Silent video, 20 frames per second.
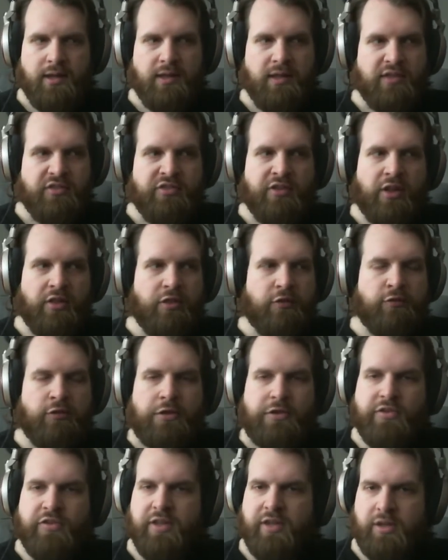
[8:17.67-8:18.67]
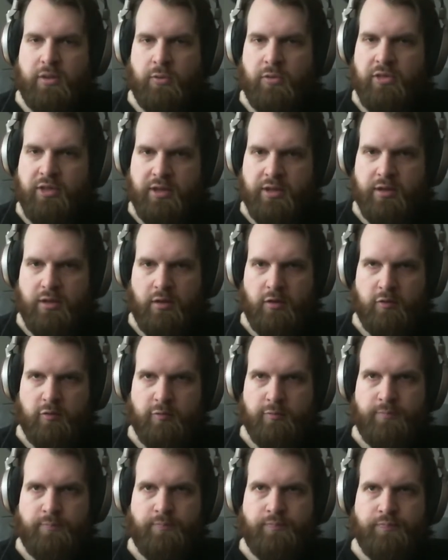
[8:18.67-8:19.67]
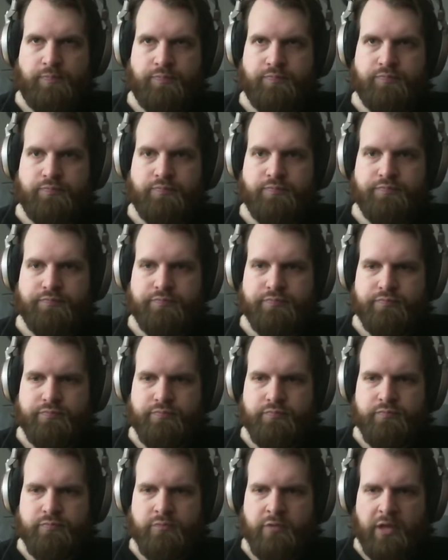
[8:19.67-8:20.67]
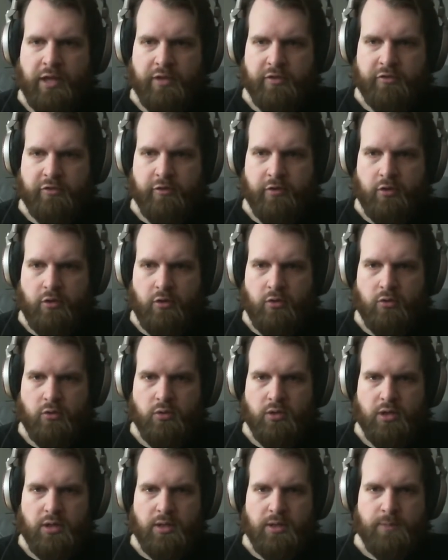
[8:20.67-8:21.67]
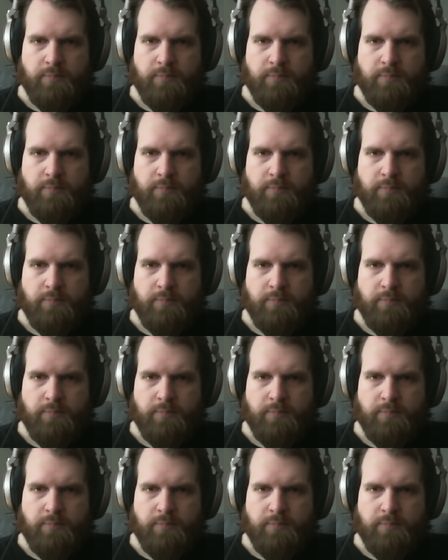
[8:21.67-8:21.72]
It's not the first thing you think of. And so